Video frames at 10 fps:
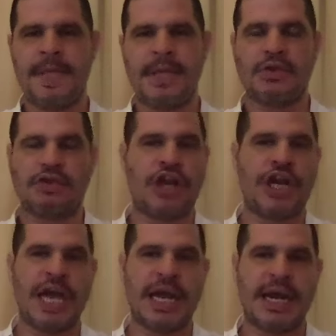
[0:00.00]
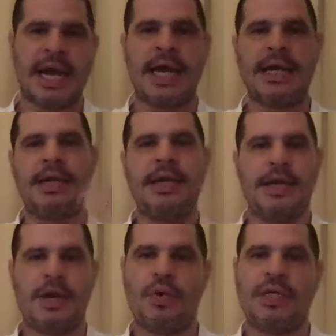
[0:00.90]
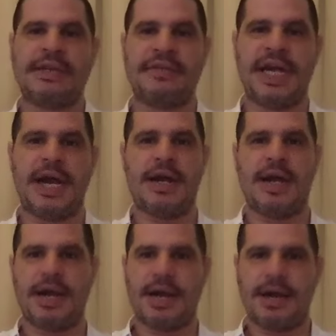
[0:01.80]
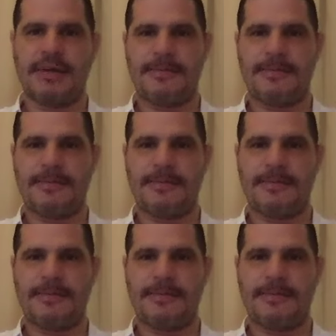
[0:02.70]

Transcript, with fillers: So $39.99 was $79.99.